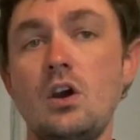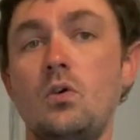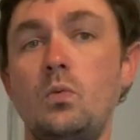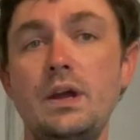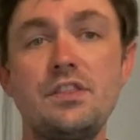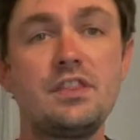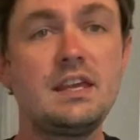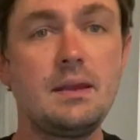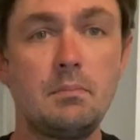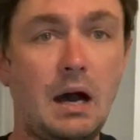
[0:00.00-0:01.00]
With the
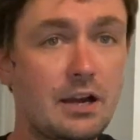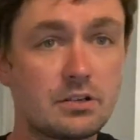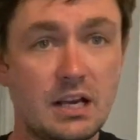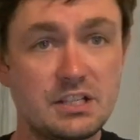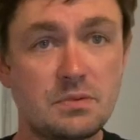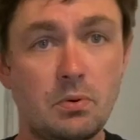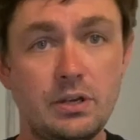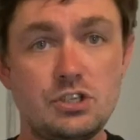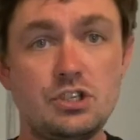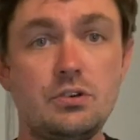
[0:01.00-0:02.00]
modernized point
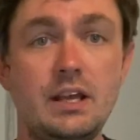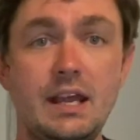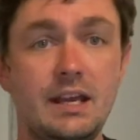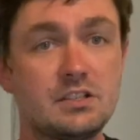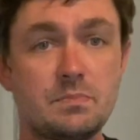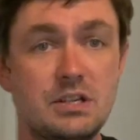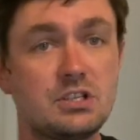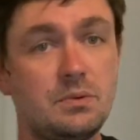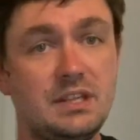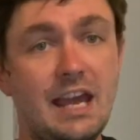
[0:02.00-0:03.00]
shooting, and especially
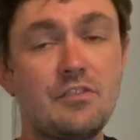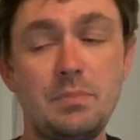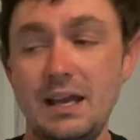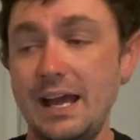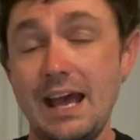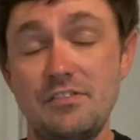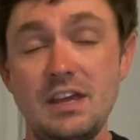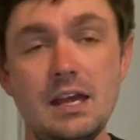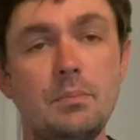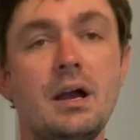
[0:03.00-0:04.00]
with the FBI half hip,